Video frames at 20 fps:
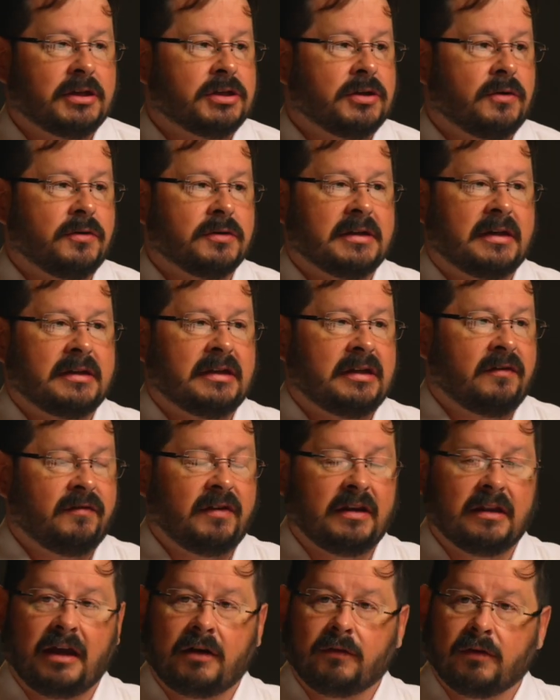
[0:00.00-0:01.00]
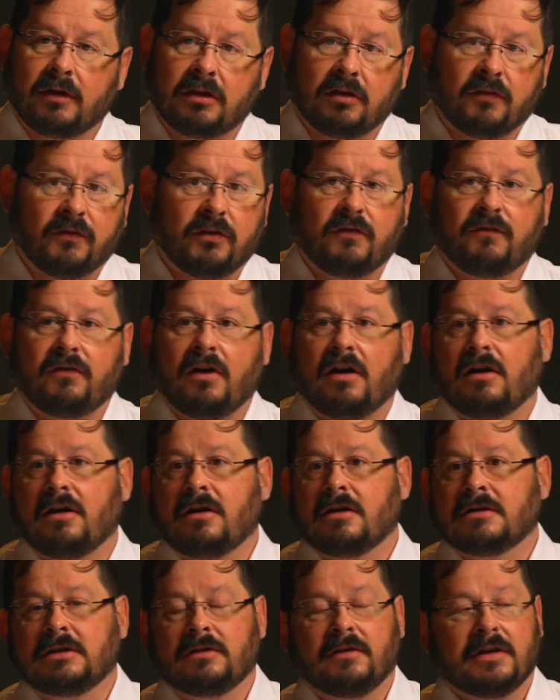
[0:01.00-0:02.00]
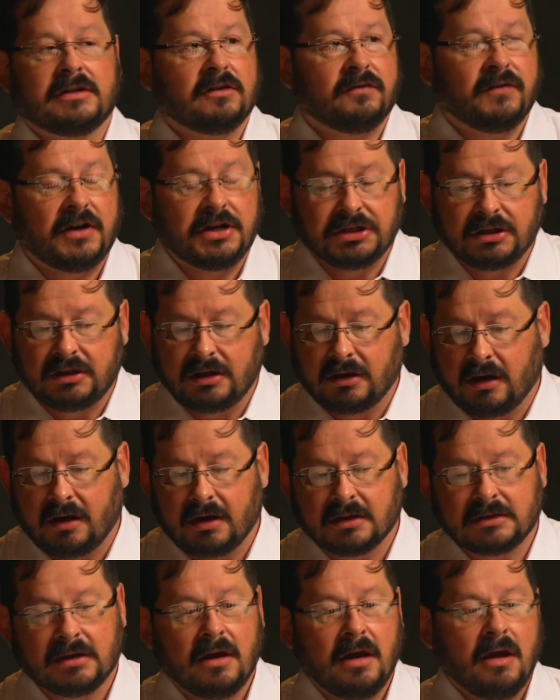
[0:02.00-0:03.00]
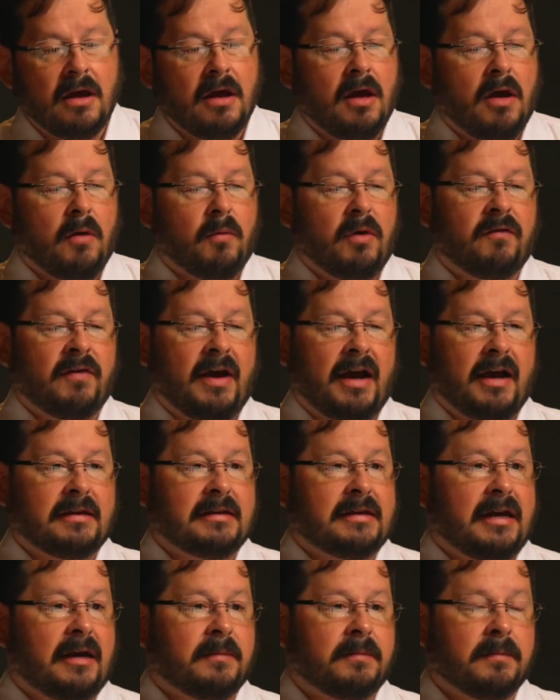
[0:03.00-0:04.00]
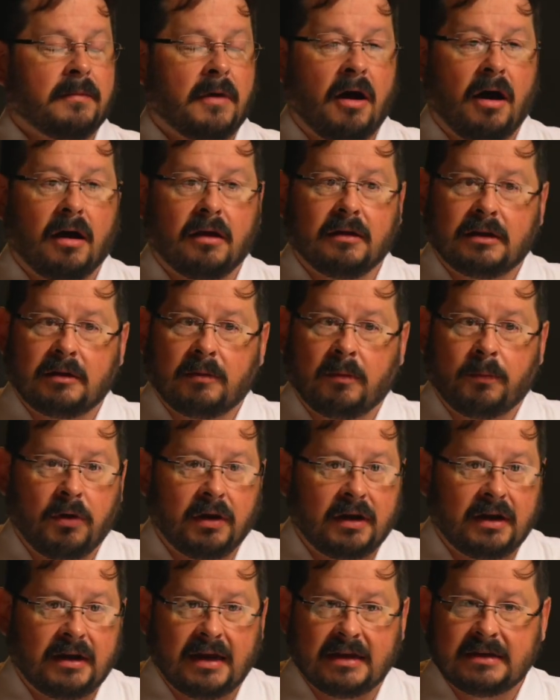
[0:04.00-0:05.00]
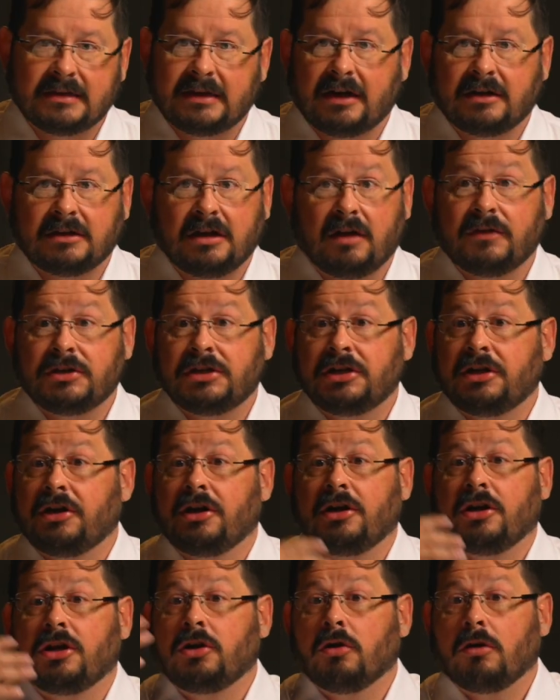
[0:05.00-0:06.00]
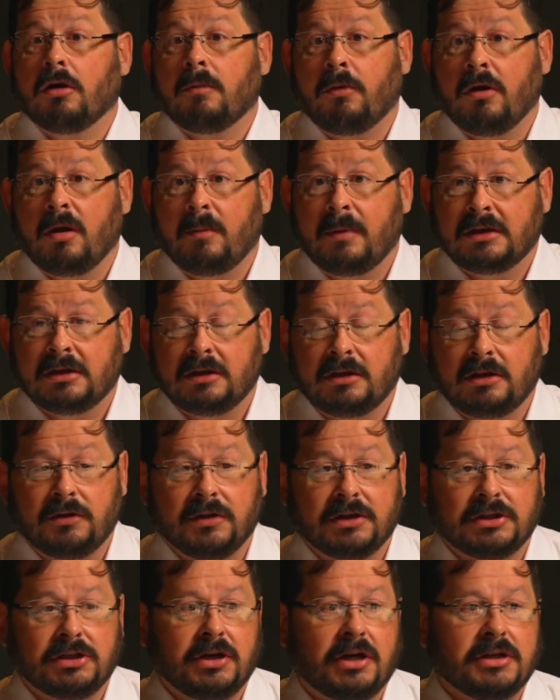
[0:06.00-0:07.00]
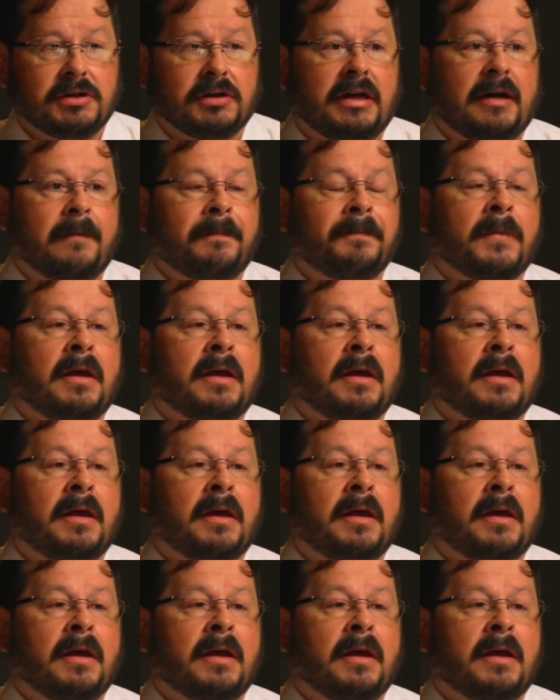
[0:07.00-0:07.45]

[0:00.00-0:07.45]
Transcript: shows on TV like Rutherford Falls and Reservation Dogs. We've had Deb Haaland appointed as Secretary of Interior, your appointment to the U.S. Treasury.